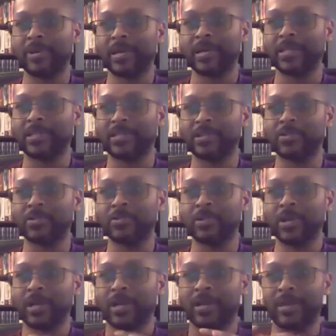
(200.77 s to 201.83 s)
And so
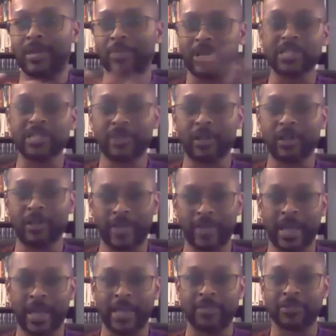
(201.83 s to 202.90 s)
because of all of
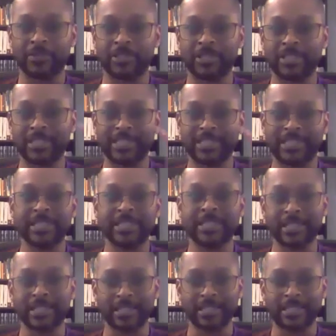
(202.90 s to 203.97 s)
that, there's this
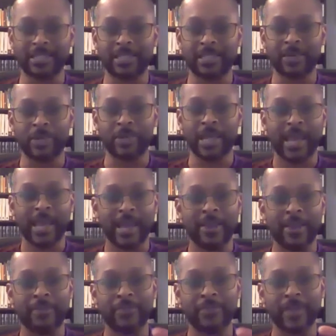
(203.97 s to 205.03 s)
consensus that we
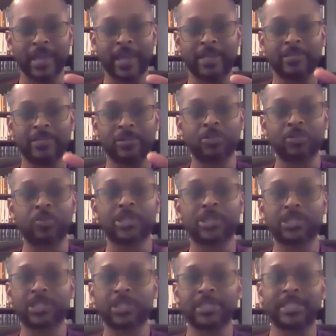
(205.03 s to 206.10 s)
have that those
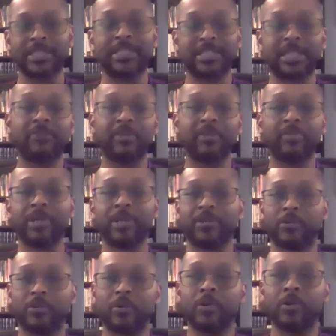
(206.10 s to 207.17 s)
questions can safely be
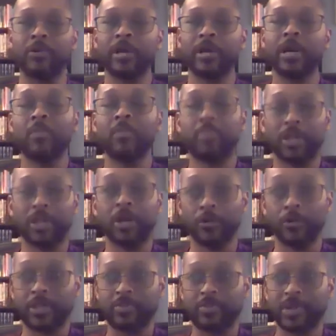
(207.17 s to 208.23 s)
ignored below
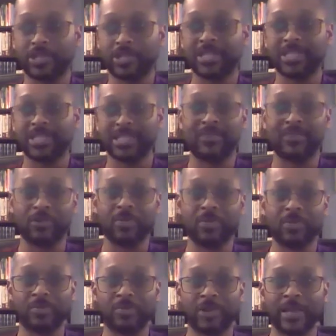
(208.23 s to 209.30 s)
the specialist level,
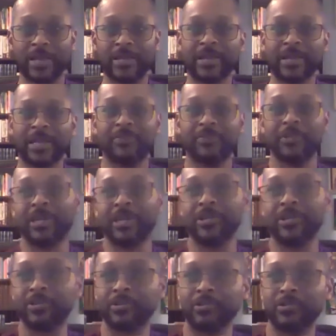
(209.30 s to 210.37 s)
right? If you're going
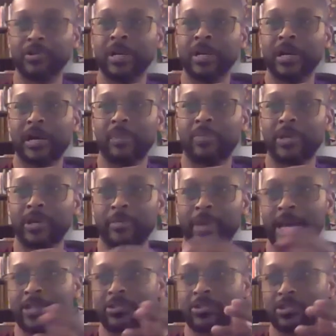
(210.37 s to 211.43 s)
to do a
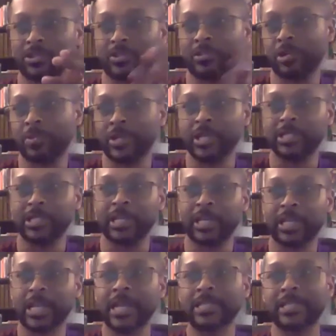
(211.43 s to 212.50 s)
master's degree or a PhD in
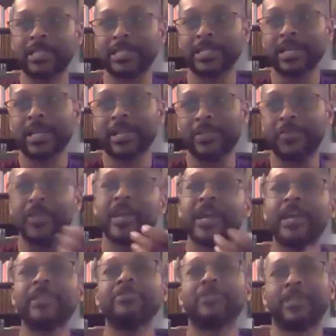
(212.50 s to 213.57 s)
classics,
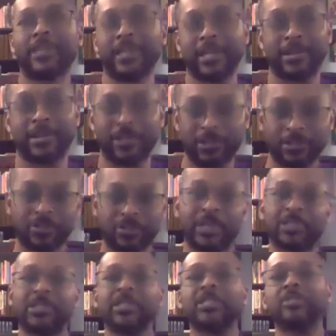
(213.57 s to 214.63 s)
then you can get into those
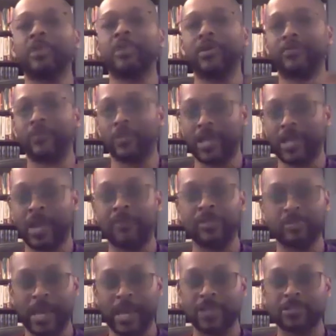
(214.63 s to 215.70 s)
questions. But for the average
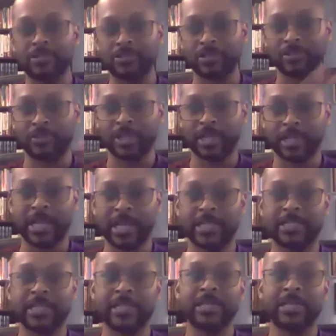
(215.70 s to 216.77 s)
bachelor's degree in
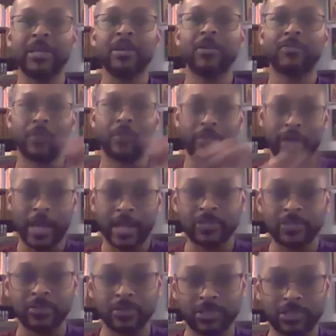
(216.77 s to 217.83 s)
classics, for the high
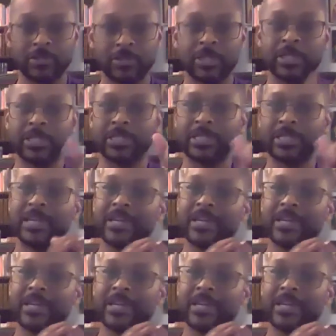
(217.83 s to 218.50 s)
school students,